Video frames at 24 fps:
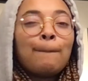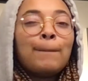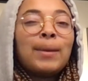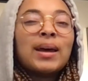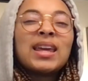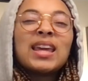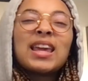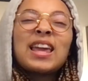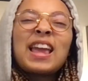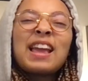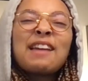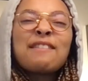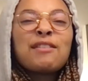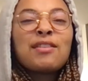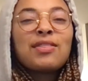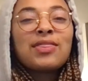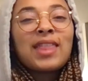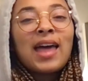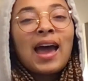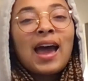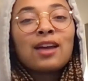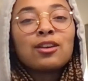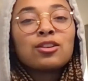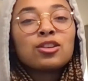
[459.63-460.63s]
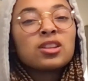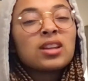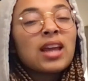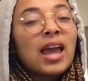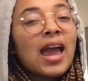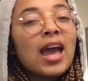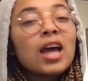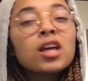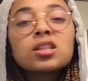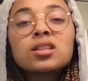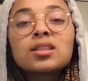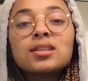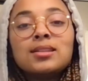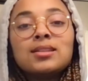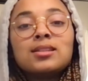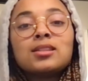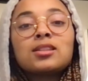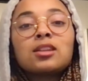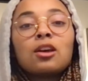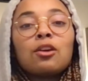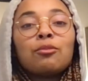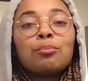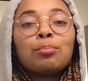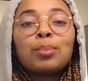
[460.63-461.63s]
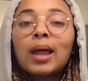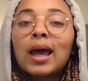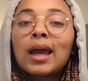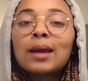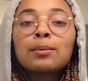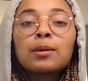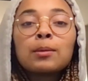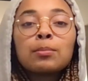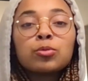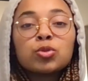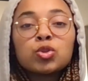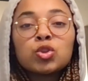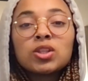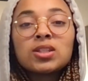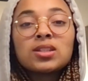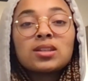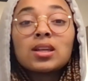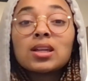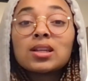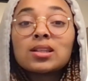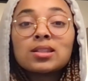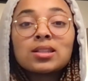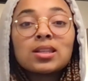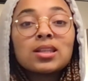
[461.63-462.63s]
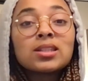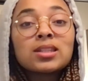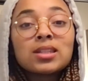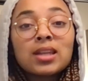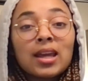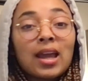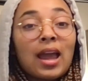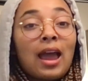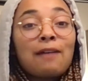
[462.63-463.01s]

But even that essence of Black people just existing,